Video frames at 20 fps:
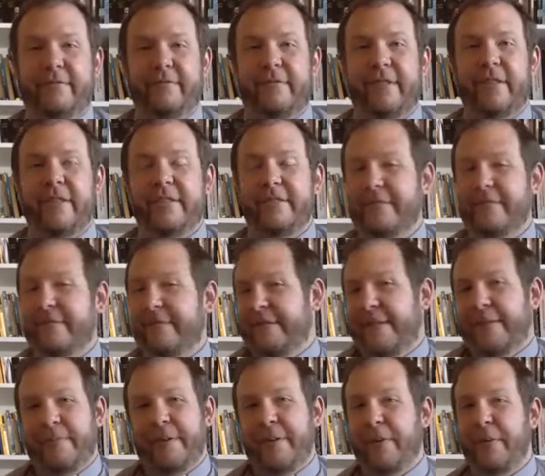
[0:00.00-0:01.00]
Well,
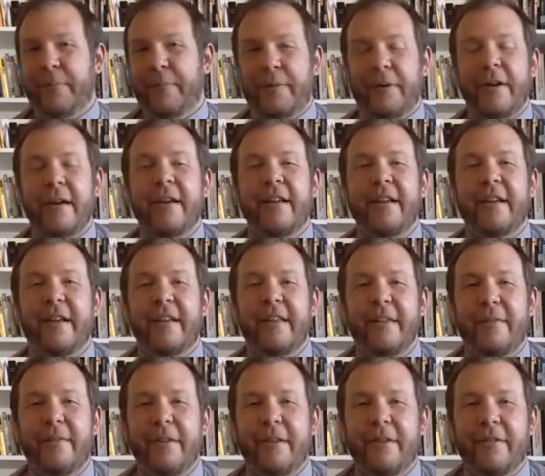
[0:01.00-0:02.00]
then we don't pray
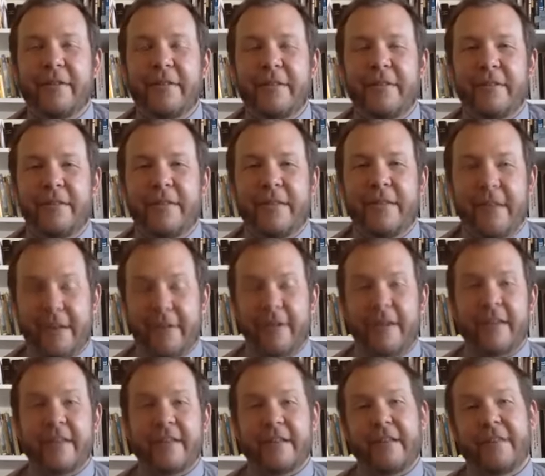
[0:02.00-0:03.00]
and then we don't t- we take
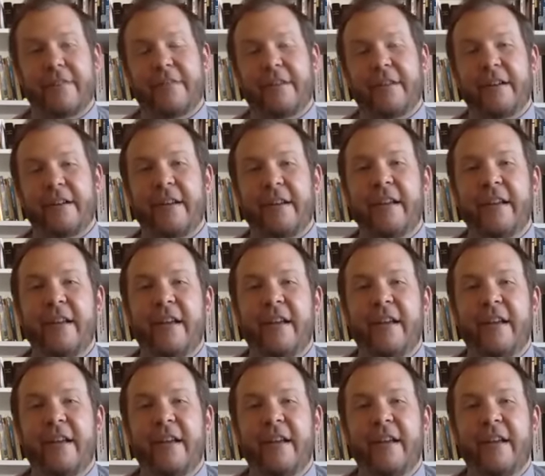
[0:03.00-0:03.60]
our eyes off God.